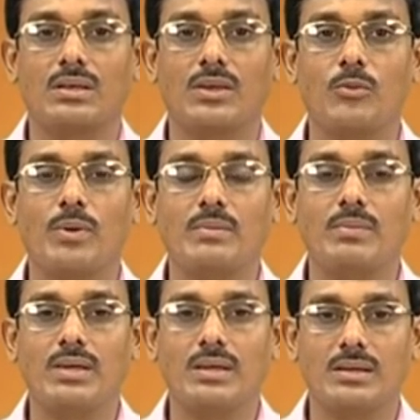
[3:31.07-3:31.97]
human
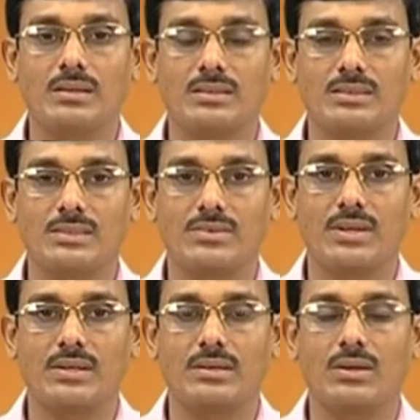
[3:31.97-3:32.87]
being etc.,
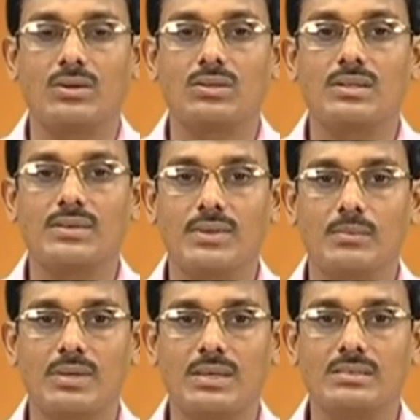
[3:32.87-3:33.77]
or the living
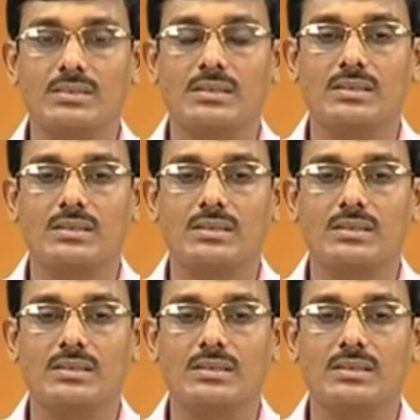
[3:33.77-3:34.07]
beings.